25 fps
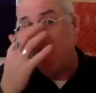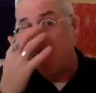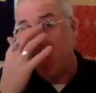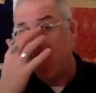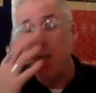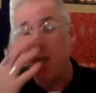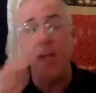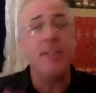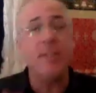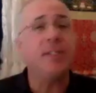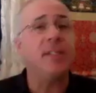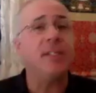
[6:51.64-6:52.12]

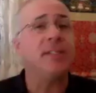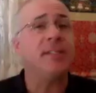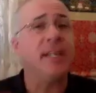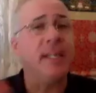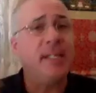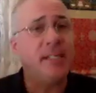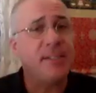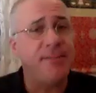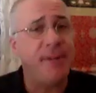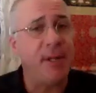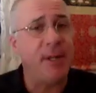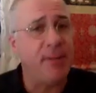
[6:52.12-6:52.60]
Not just
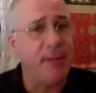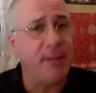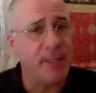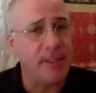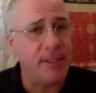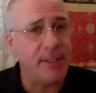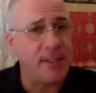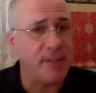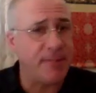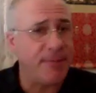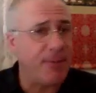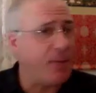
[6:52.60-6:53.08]
his view,
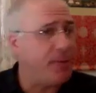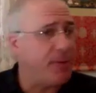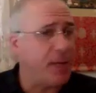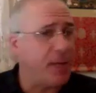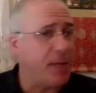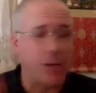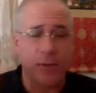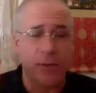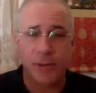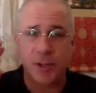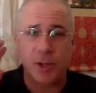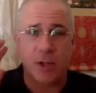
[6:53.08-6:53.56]
this is a view
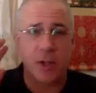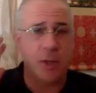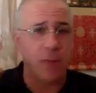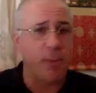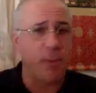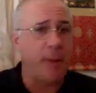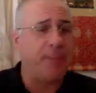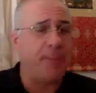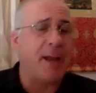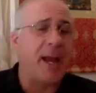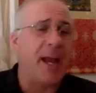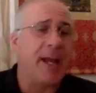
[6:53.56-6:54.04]
that goes all the
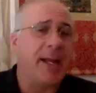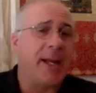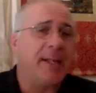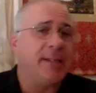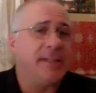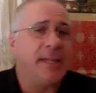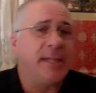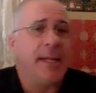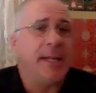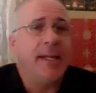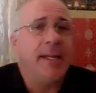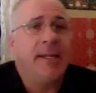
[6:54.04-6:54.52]
way back
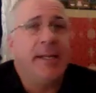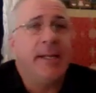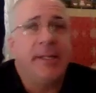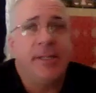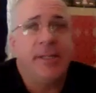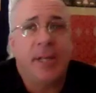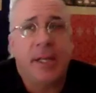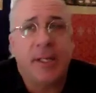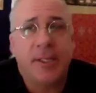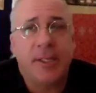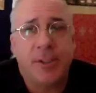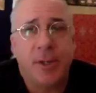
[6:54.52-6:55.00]
into Indian
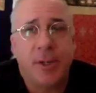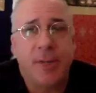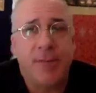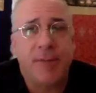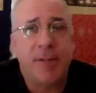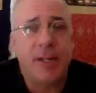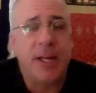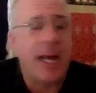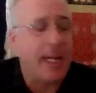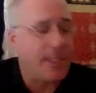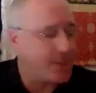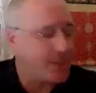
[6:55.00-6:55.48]
and sort of
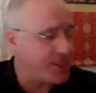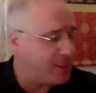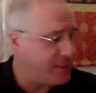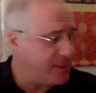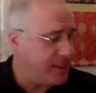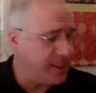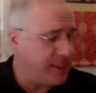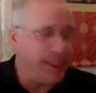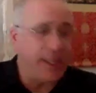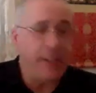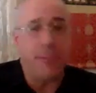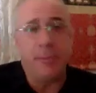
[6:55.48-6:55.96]
classical
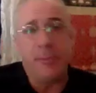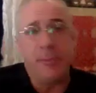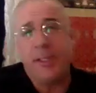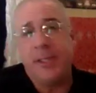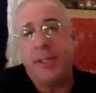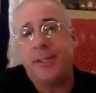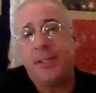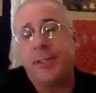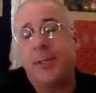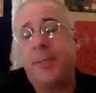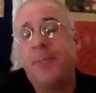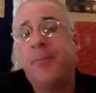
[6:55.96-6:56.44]
Indian
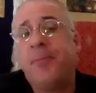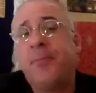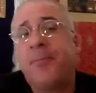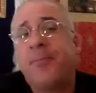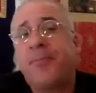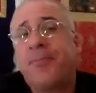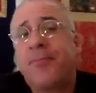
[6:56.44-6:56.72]
Buddhism.